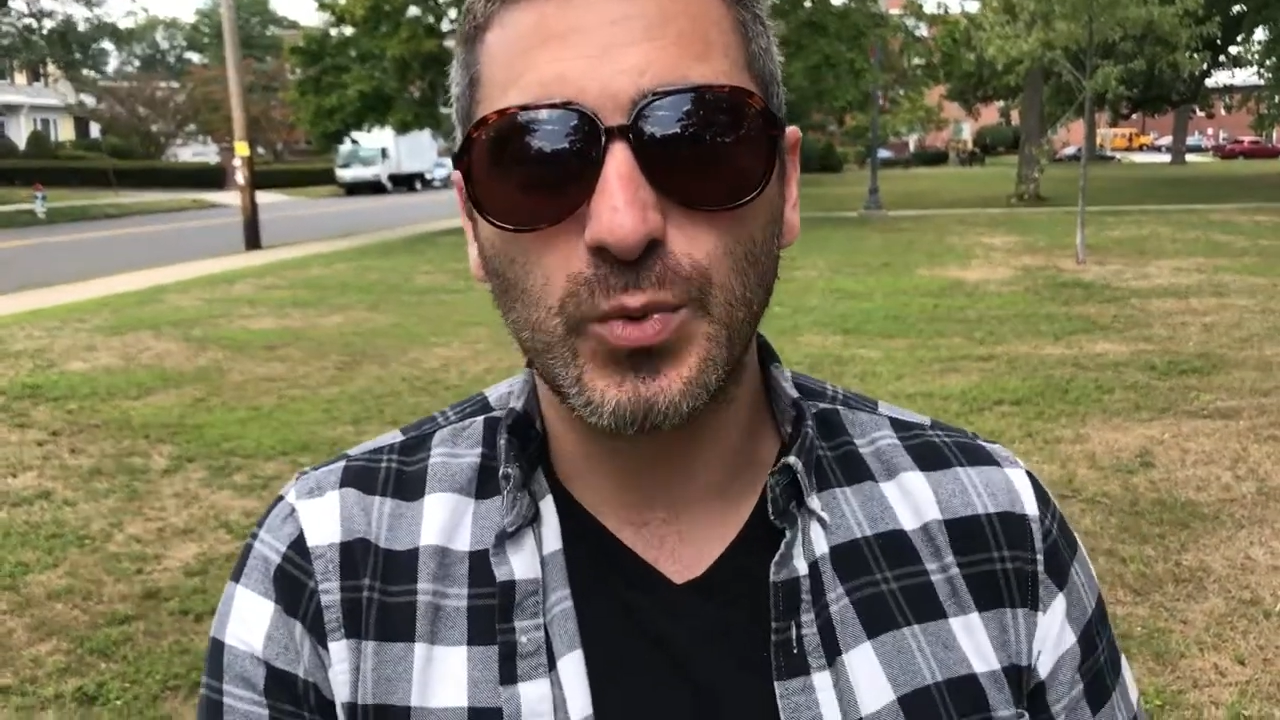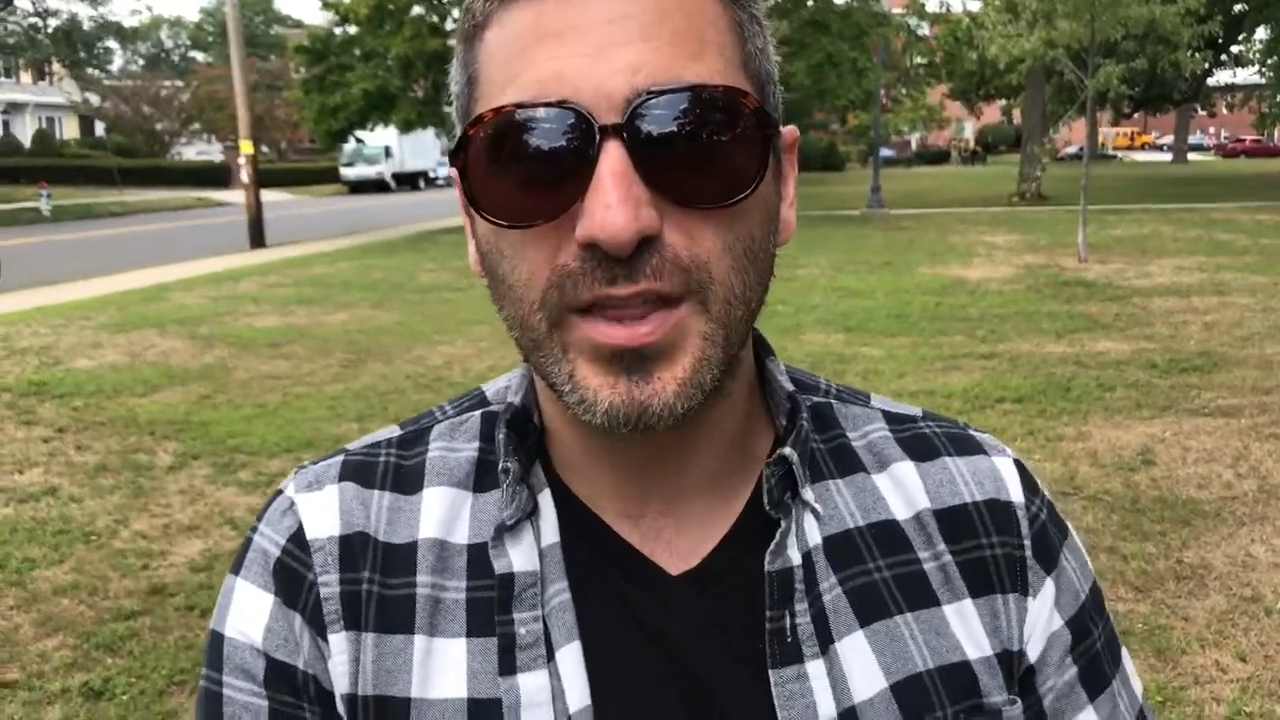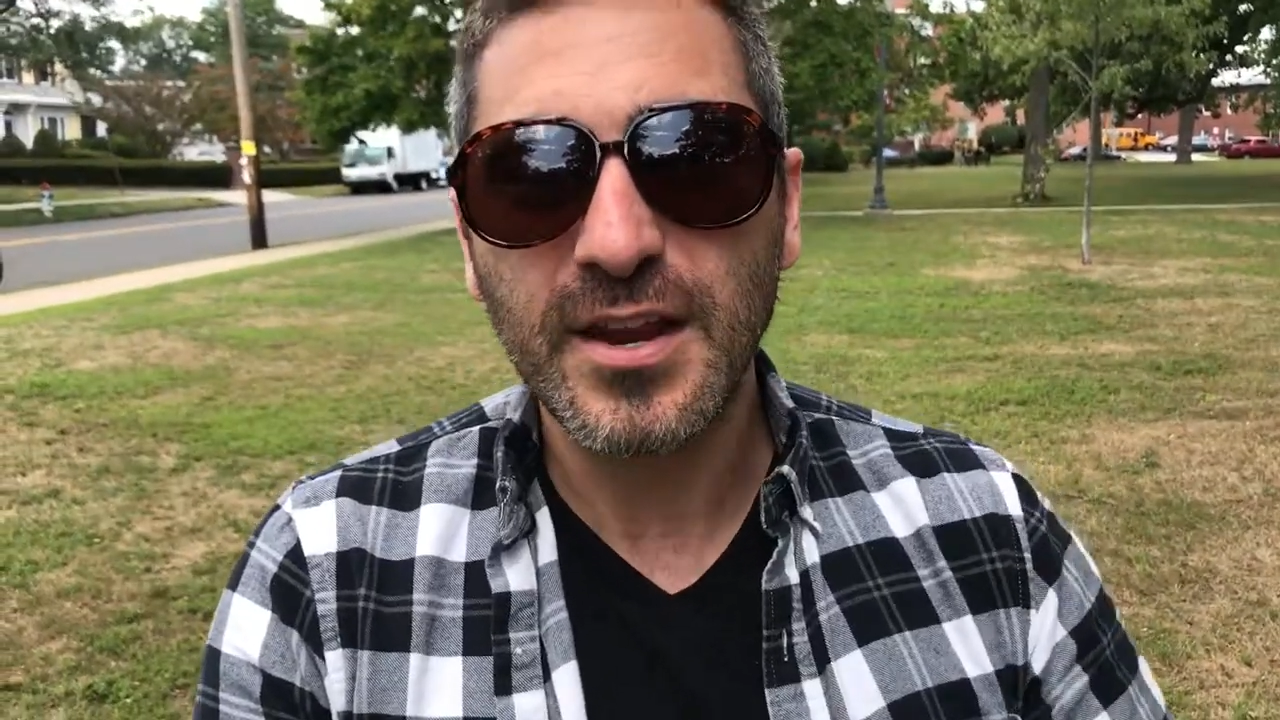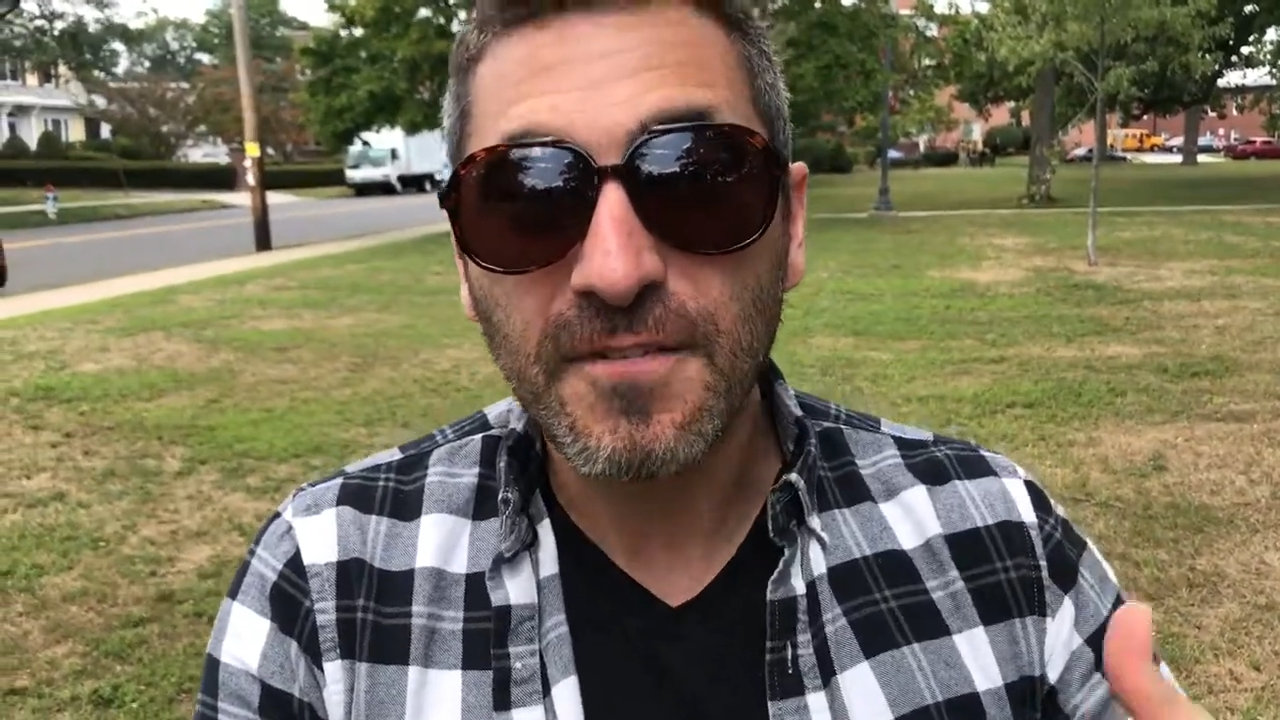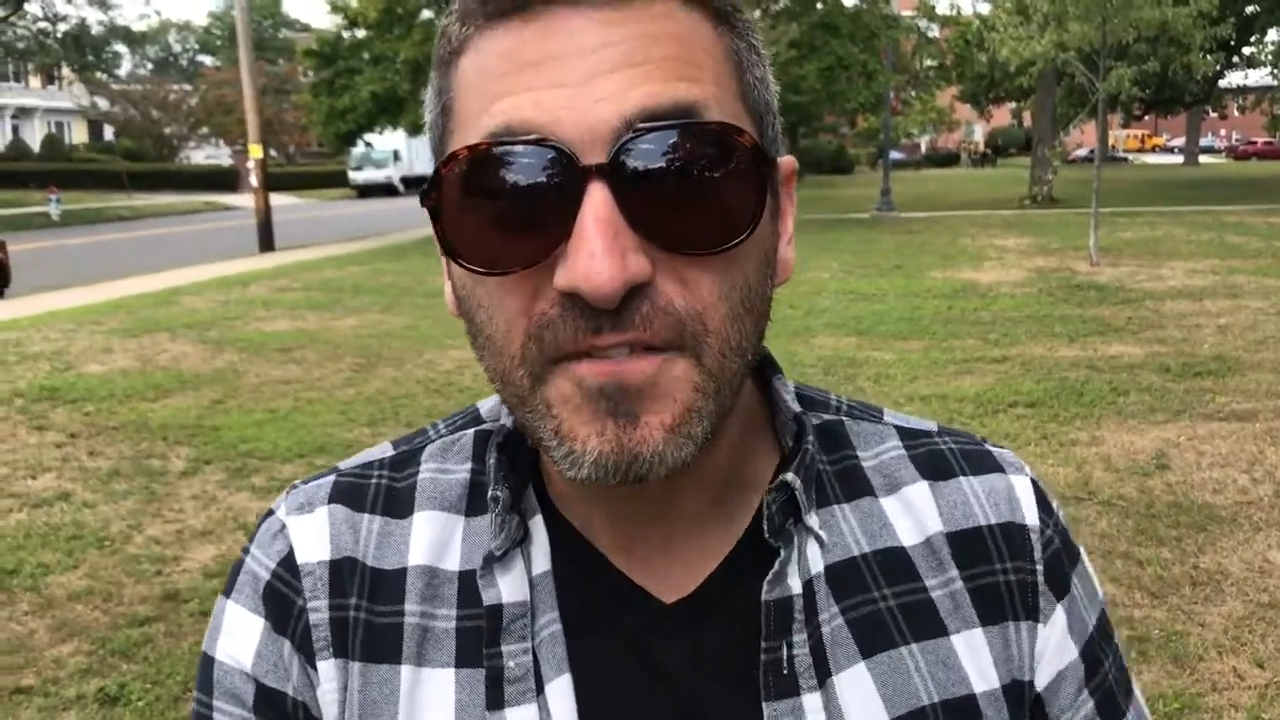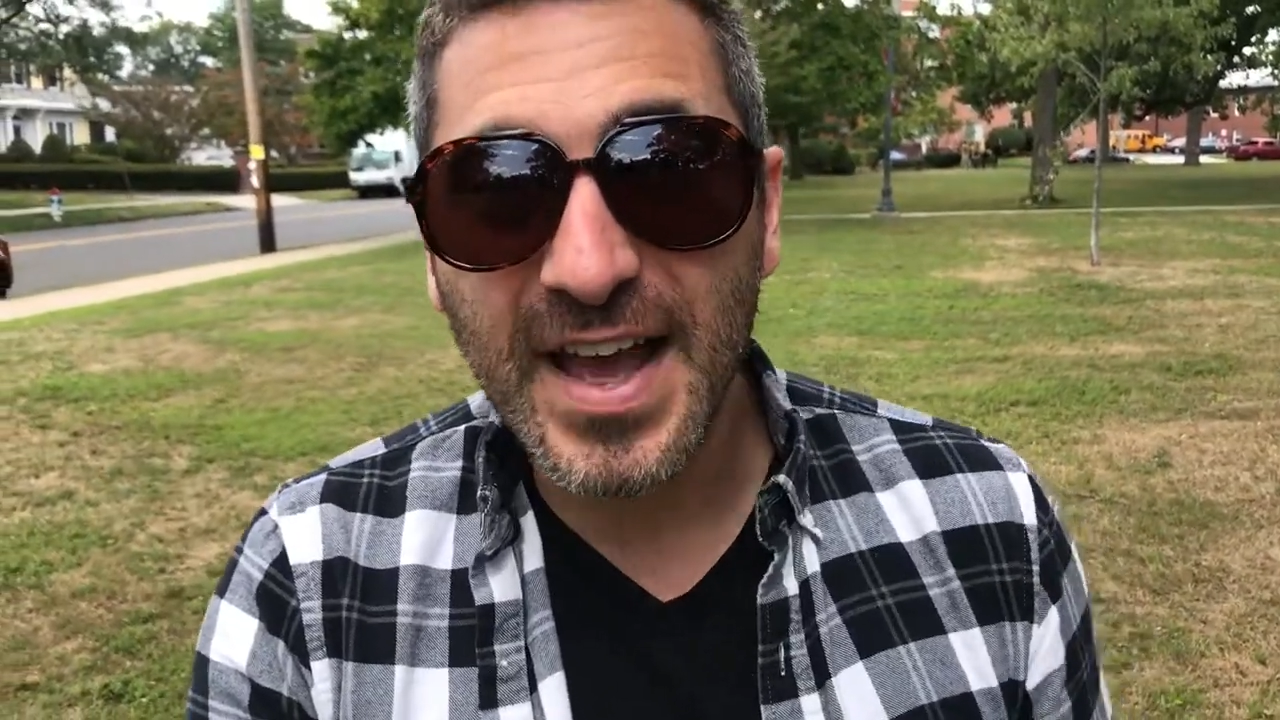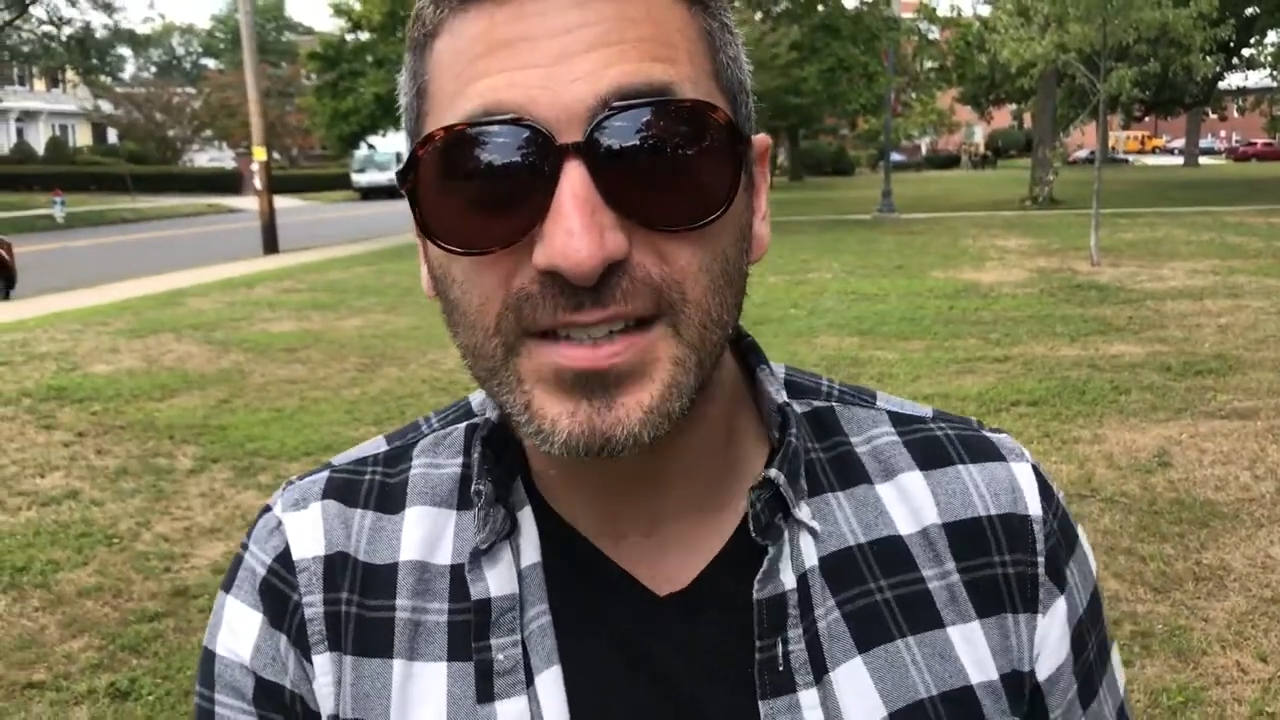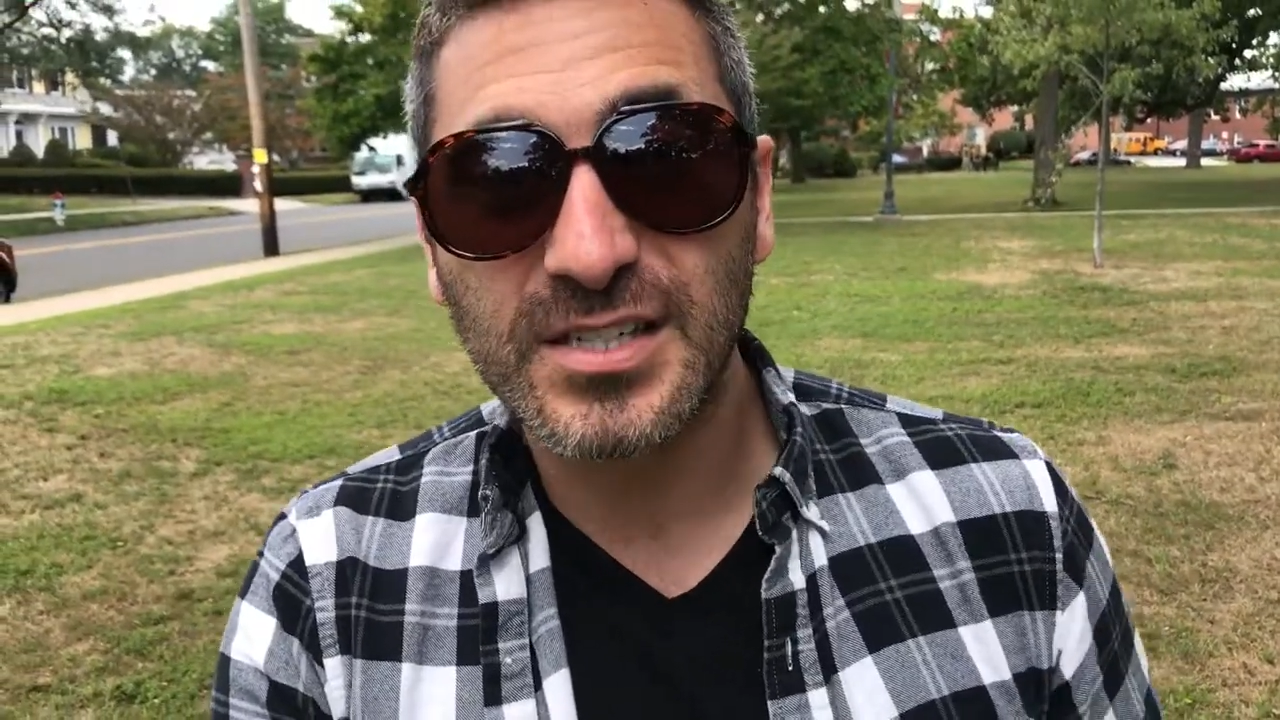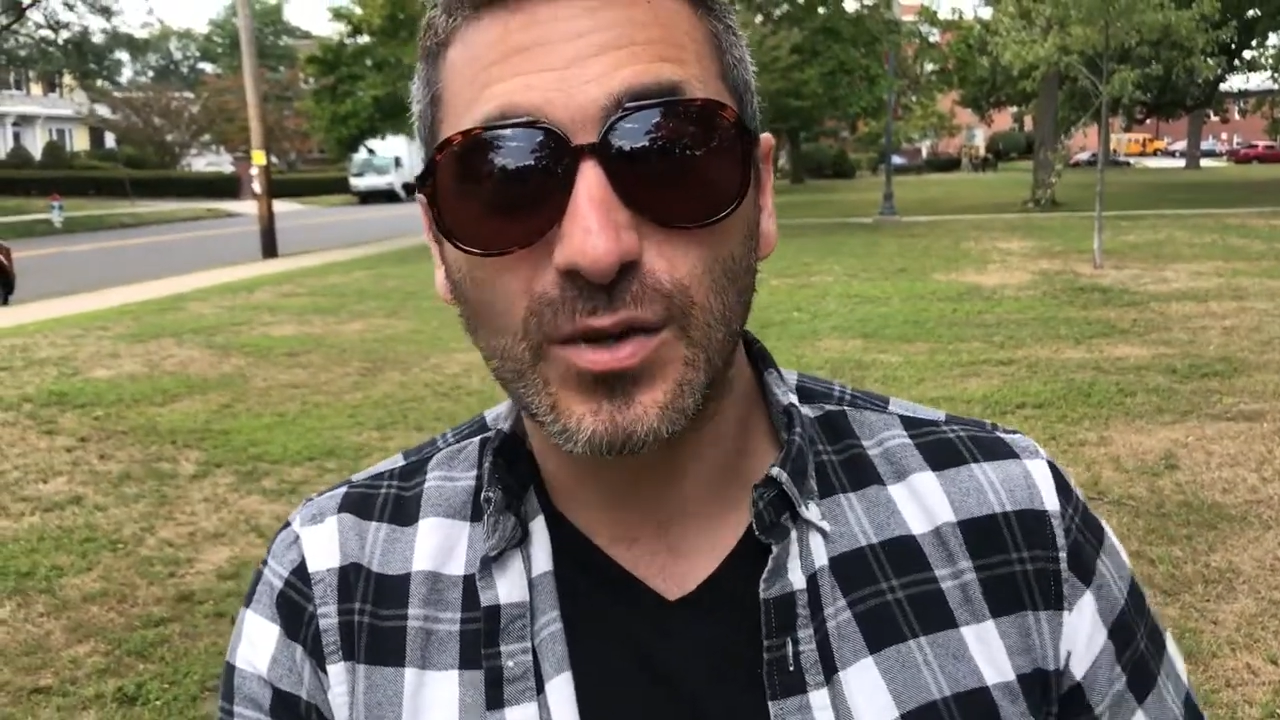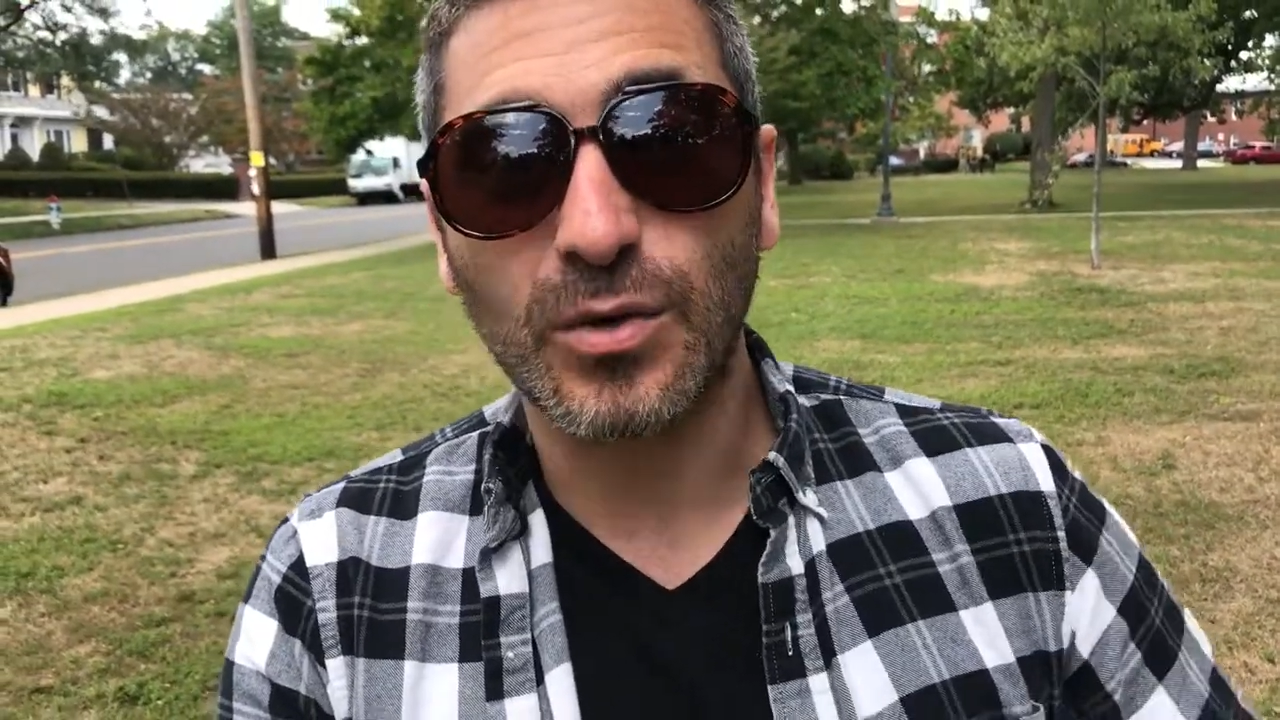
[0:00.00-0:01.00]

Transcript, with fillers: with an offense